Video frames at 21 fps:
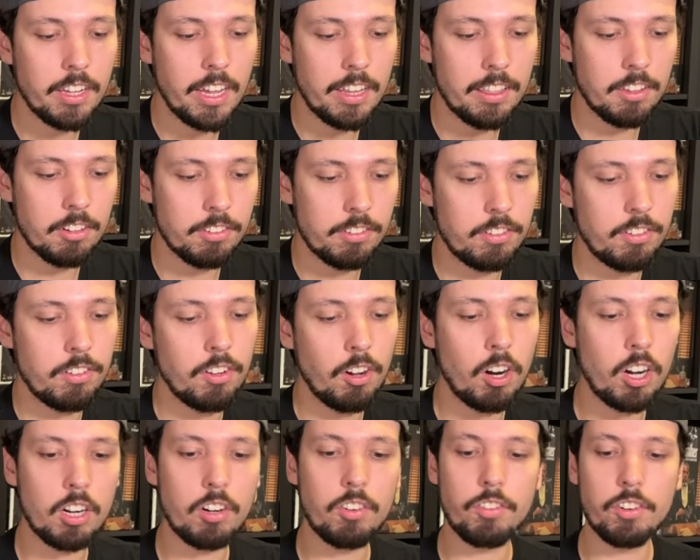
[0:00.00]
that there's
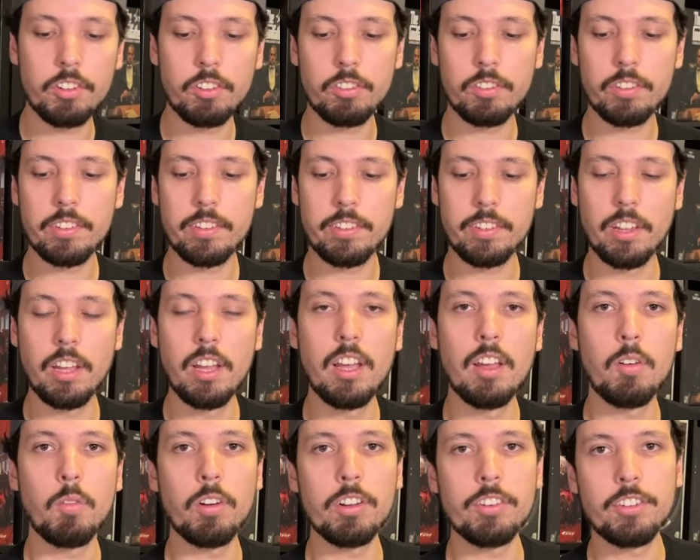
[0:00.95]
dark runes,
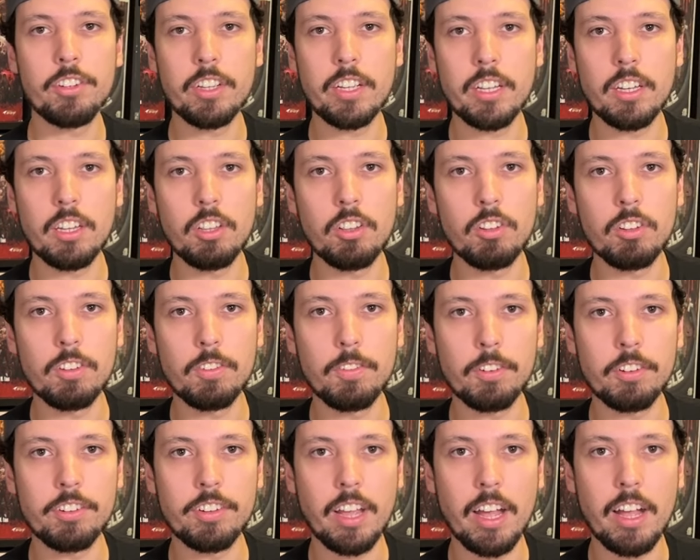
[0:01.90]
which you can use
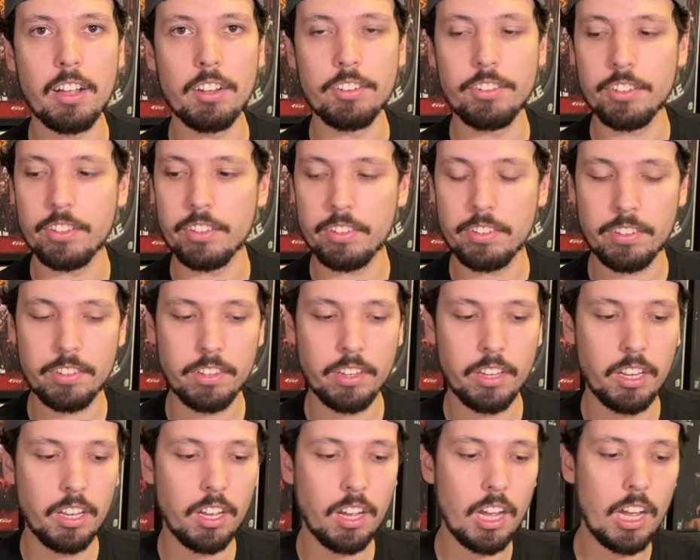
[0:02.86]
for challenges,
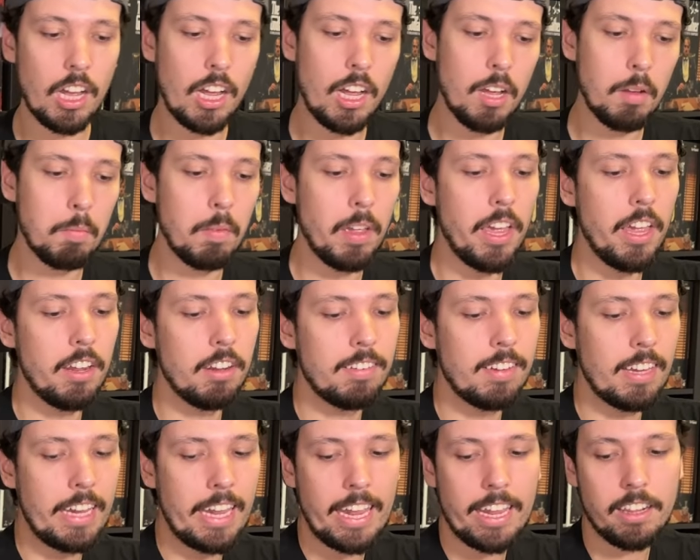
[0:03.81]
and
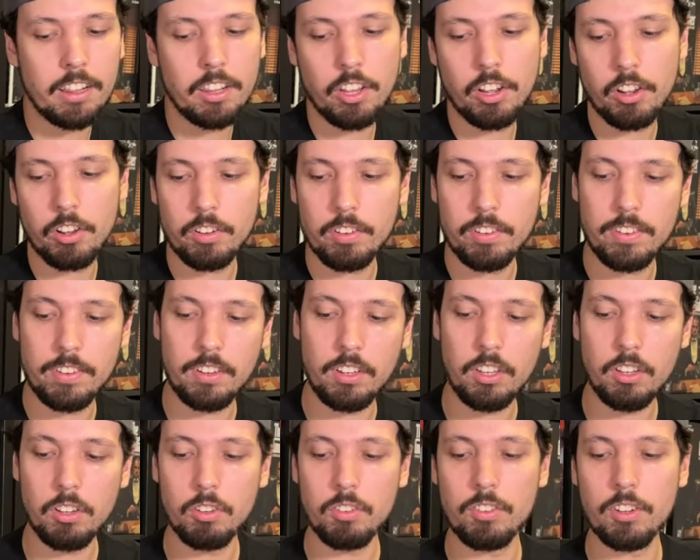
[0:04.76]
to gain those,
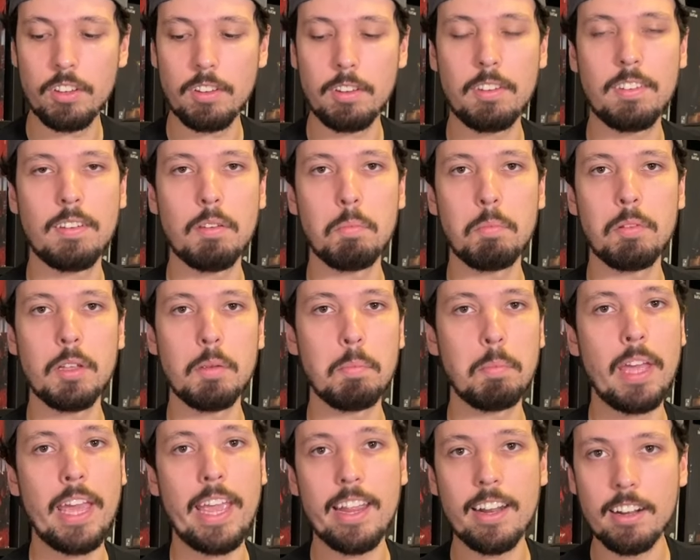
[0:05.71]
you just simply
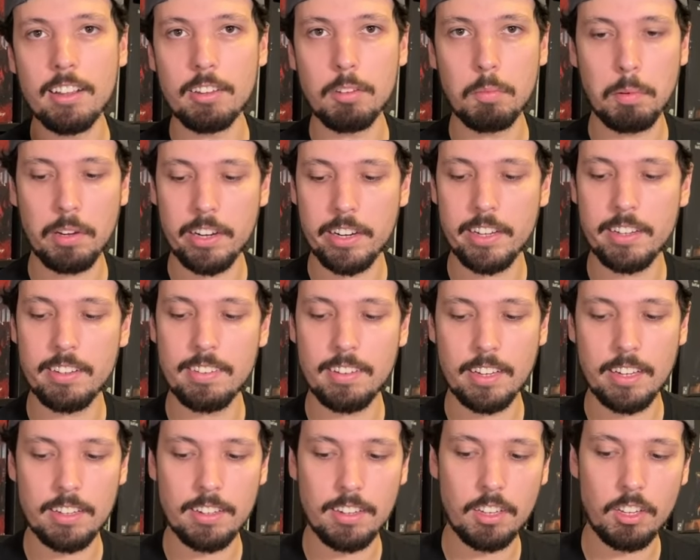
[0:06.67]
pay an experience
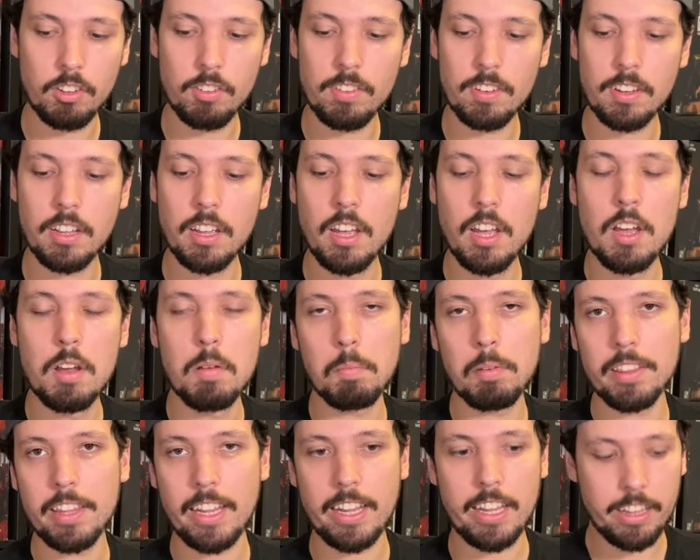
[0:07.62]
and get to use it,
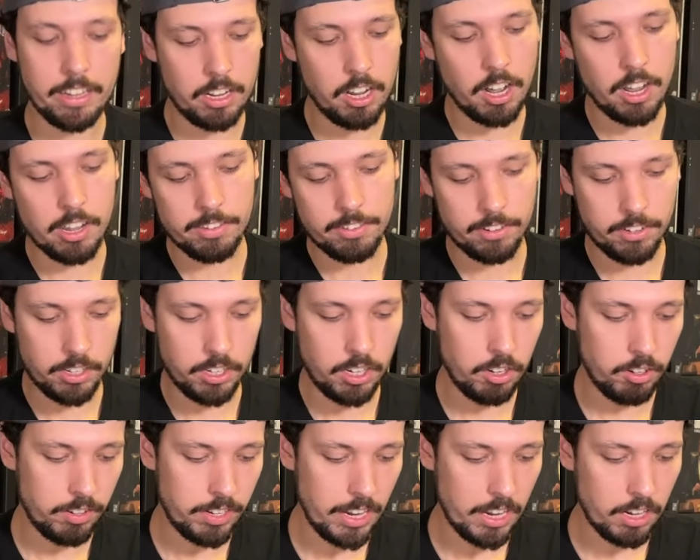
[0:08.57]
but they can cause you to
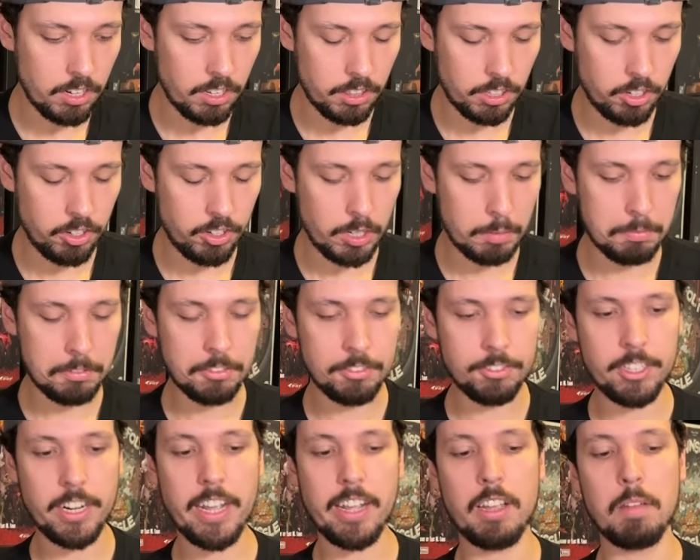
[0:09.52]
go down on the corruption
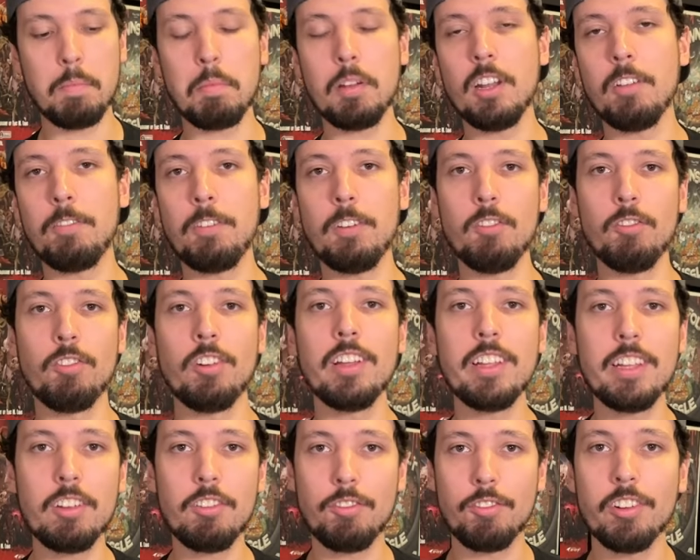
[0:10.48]
track. But if you
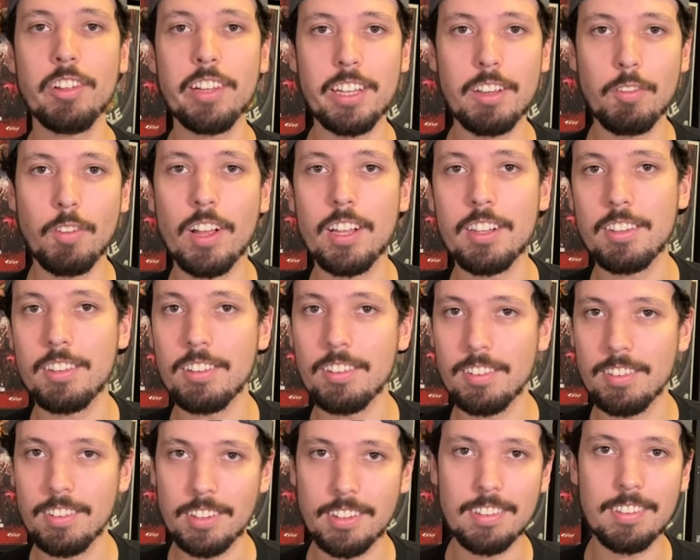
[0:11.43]
really, really want to
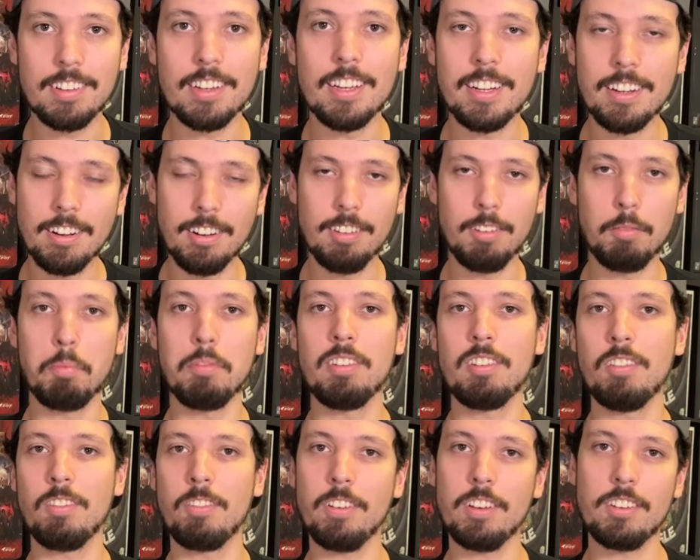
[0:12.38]
succeed in the
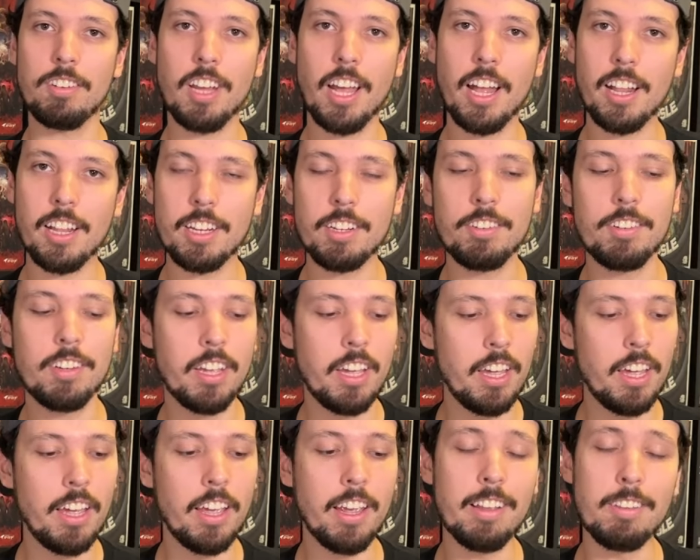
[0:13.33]
specific challenge,
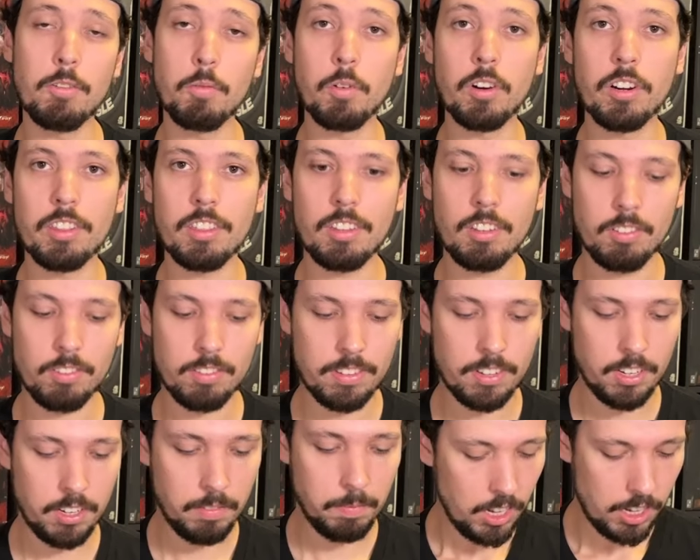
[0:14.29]
it's worth
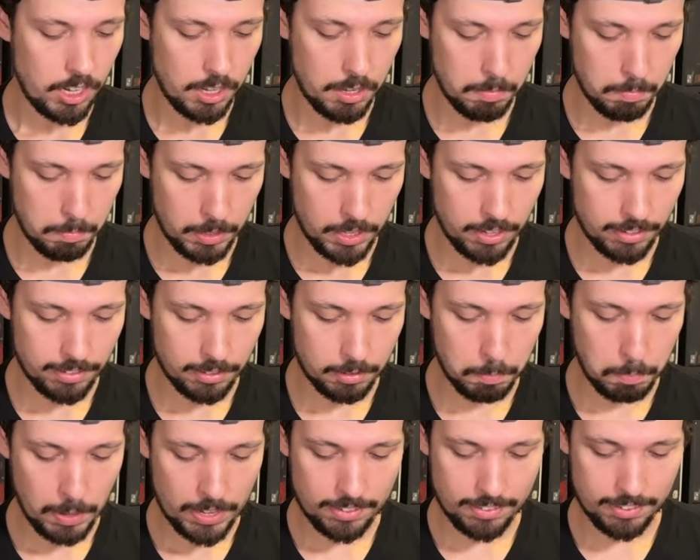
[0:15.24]
using, because it's
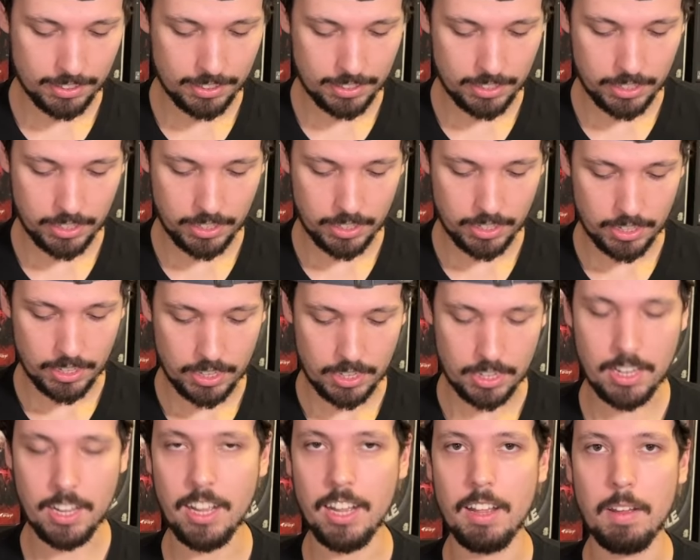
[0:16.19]
basically,
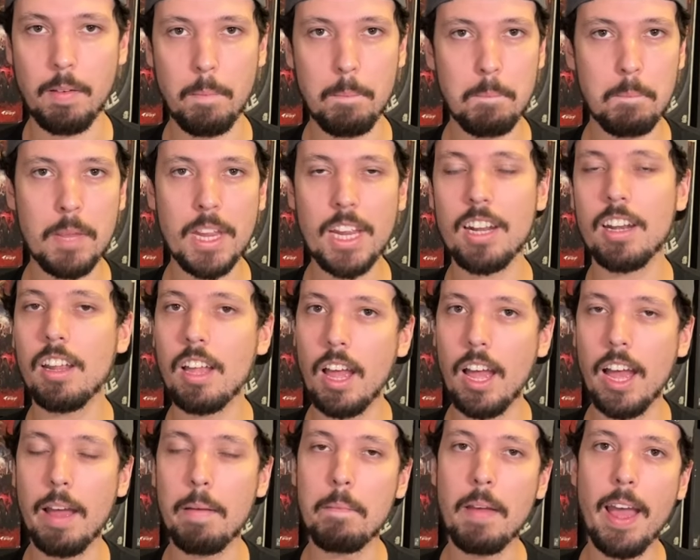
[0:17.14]

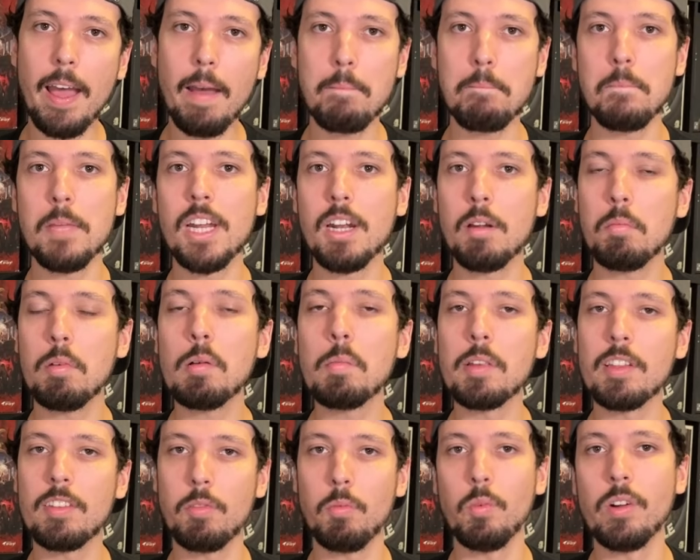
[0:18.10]
at minimum,
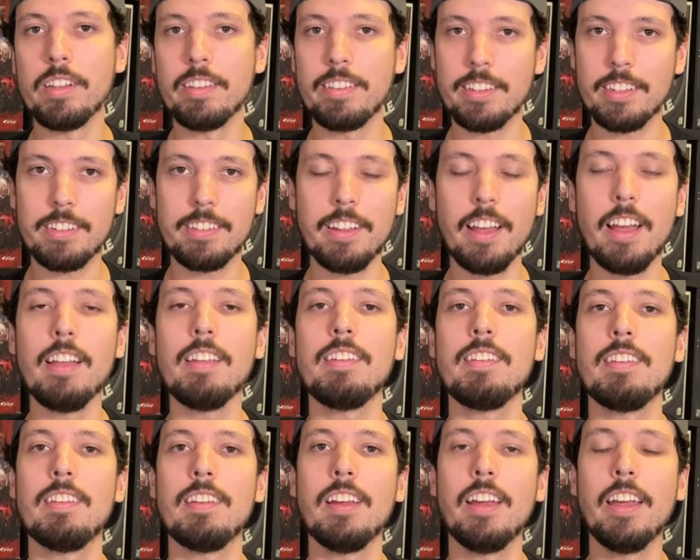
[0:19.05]
it's 1
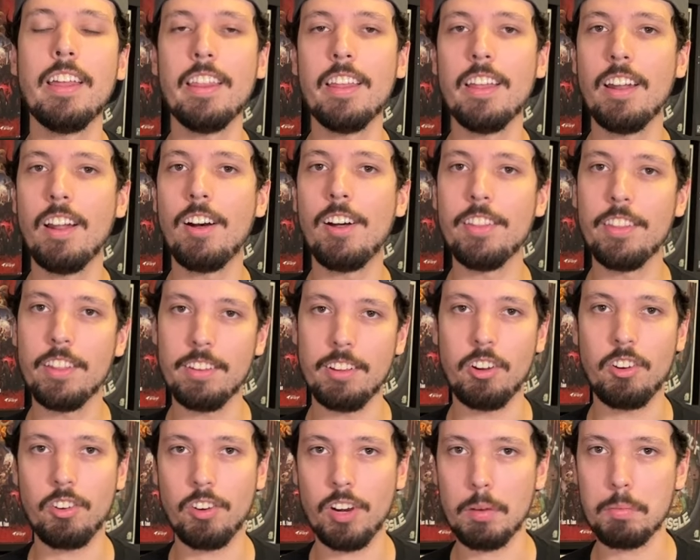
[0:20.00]
success, and then on the
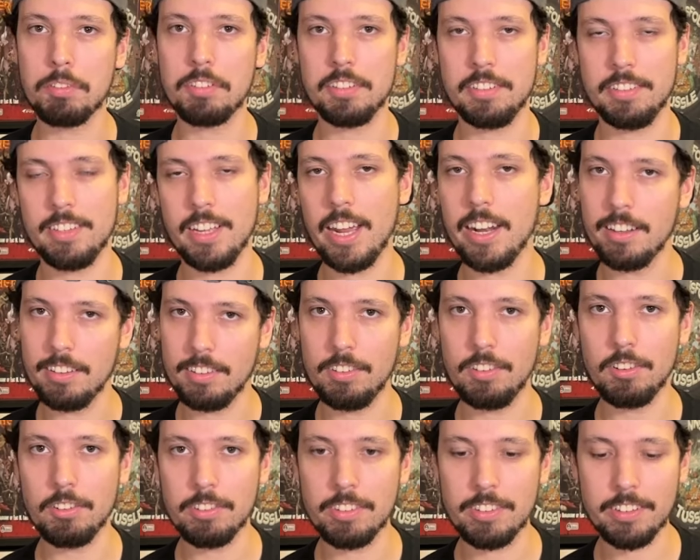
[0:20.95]
corruption side, it's
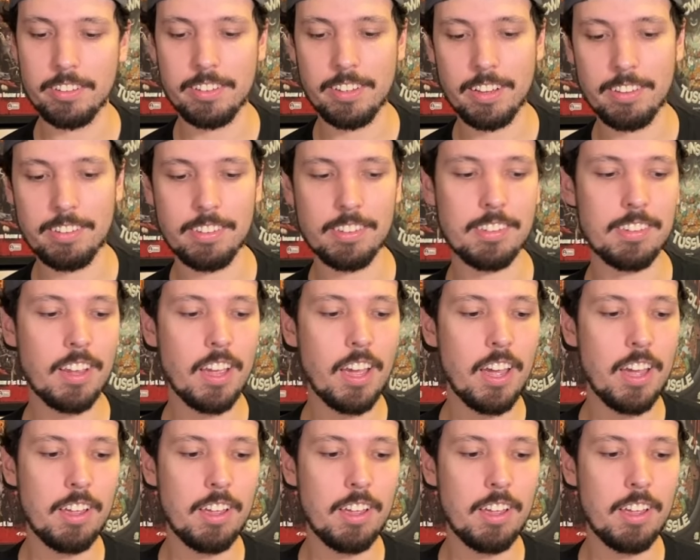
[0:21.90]
2 successes.